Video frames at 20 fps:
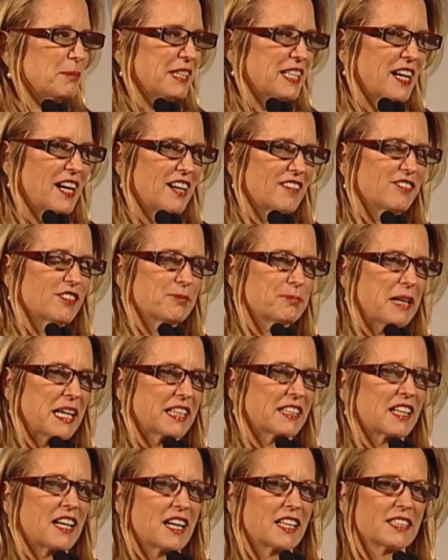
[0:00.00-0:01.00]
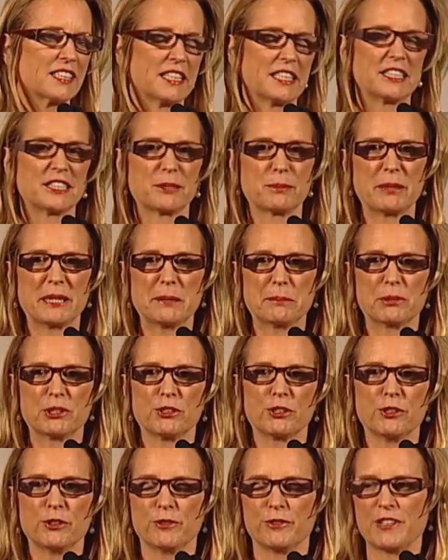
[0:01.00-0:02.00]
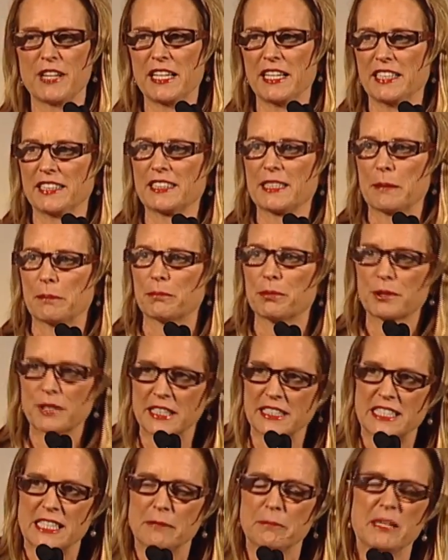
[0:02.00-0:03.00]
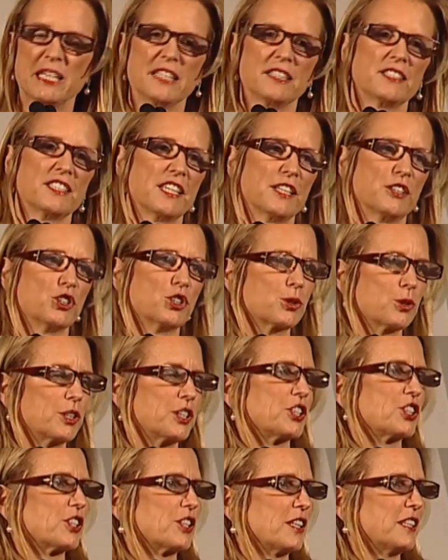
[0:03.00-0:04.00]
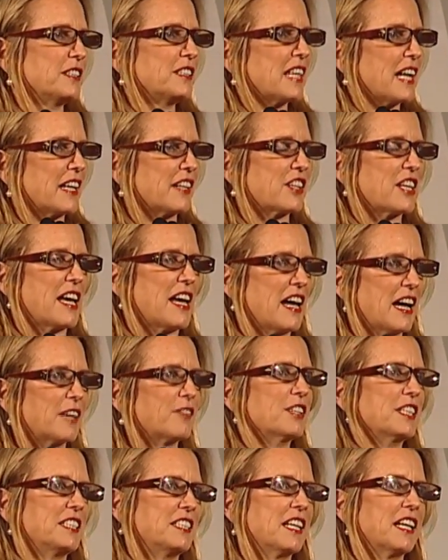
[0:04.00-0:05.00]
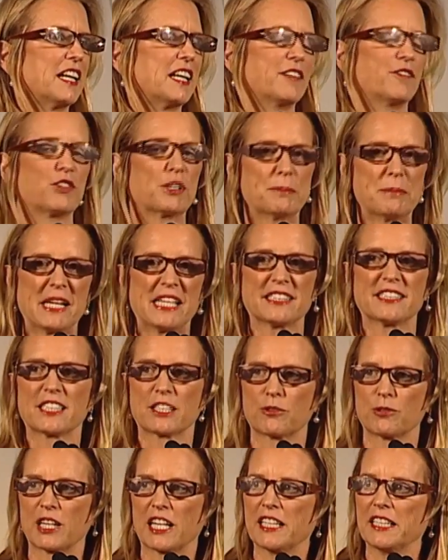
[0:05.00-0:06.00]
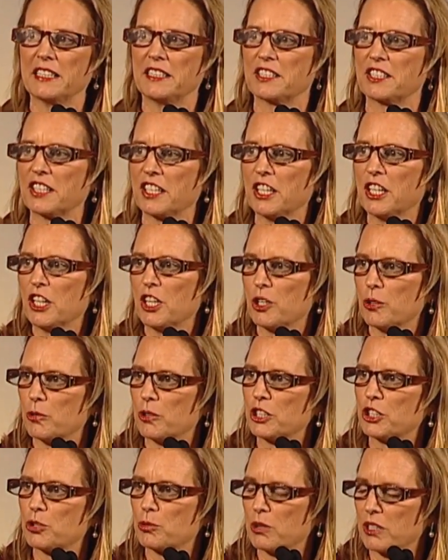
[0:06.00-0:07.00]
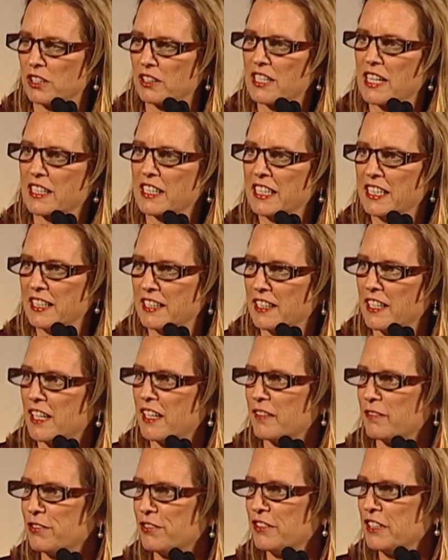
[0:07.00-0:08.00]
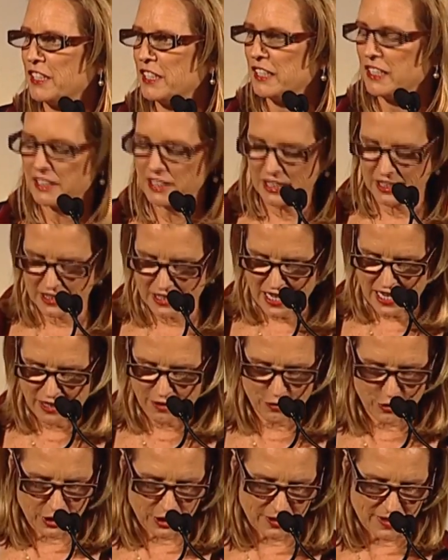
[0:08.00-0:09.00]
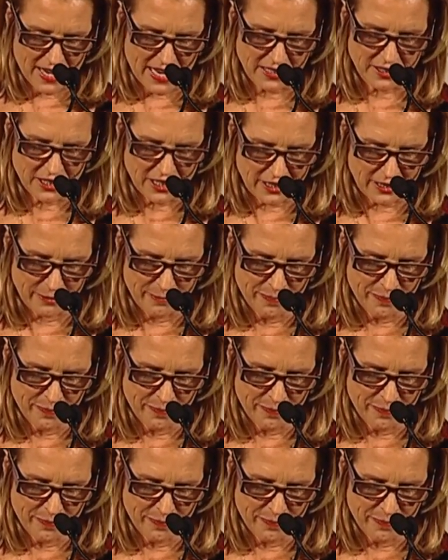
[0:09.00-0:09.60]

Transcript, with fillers: behalf of my colleagues, people who face imprisonment and torture and death every day for basic rights, which we're lucky enough to take for granted.